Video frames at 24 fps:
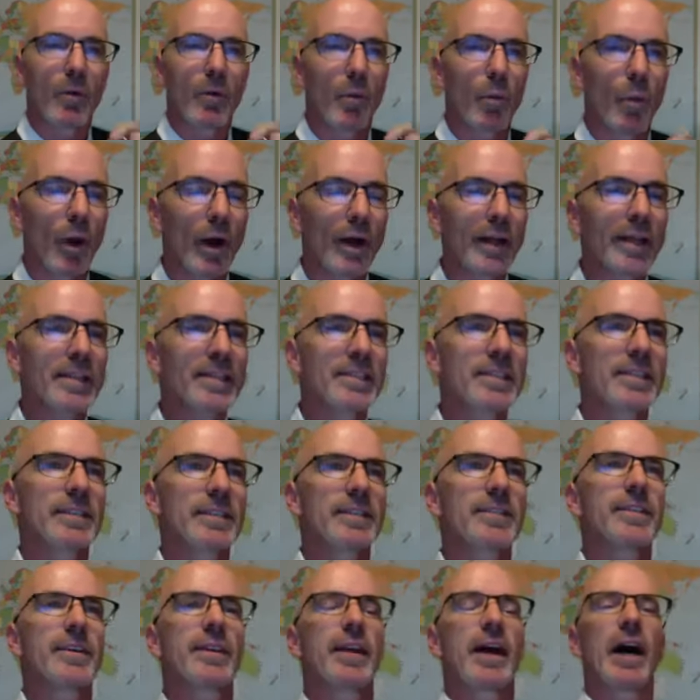what is
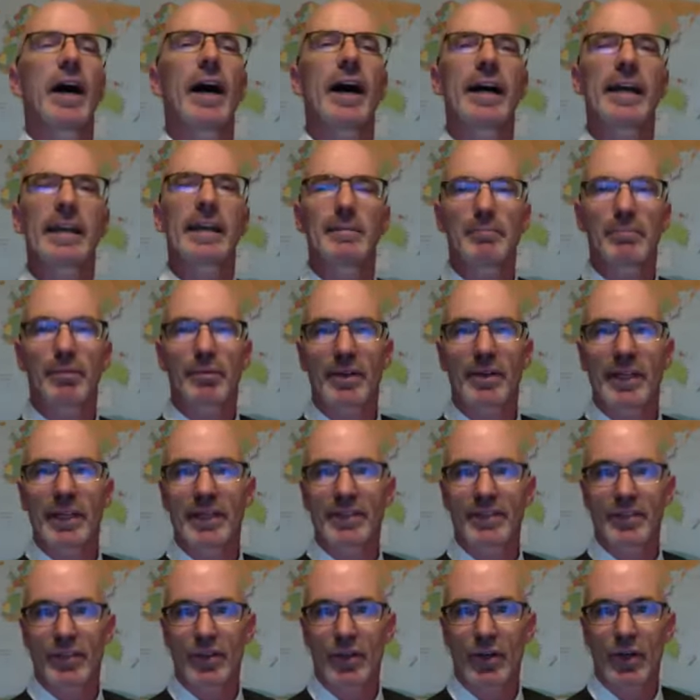it that I bring
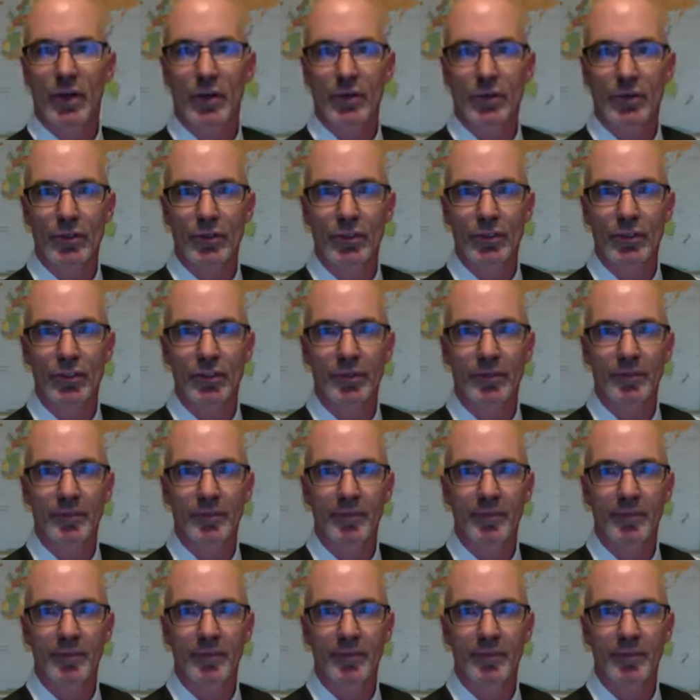as a coach?